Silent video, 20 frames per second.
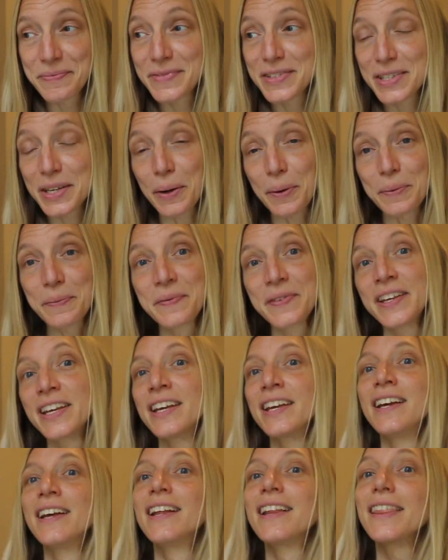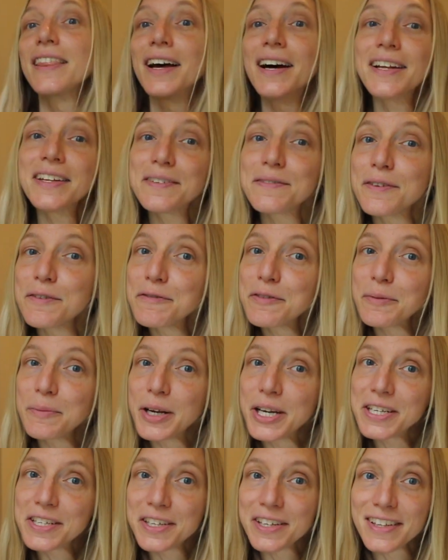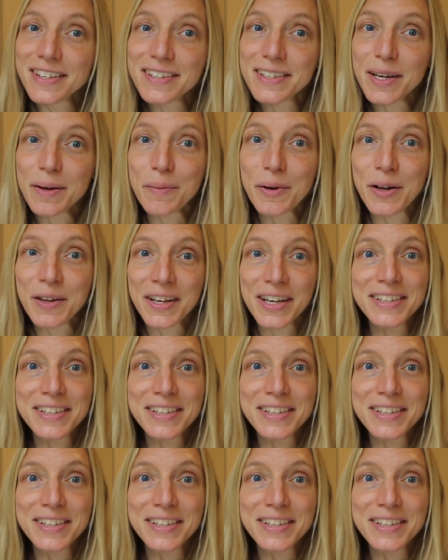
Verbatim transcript: So lots of information this time around,